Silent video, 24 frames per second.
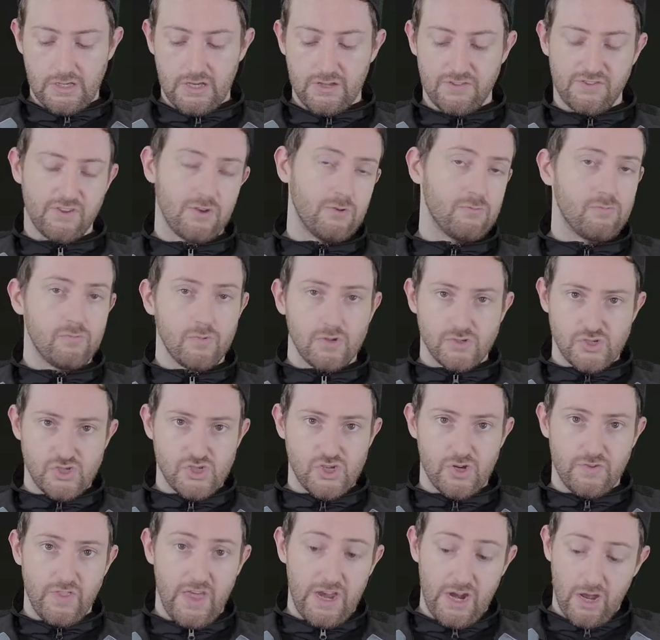So I'll just
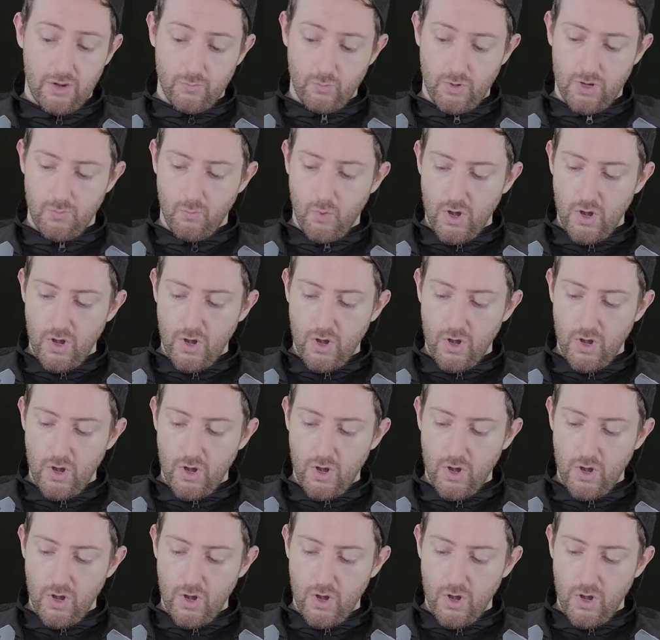turn that on when I'm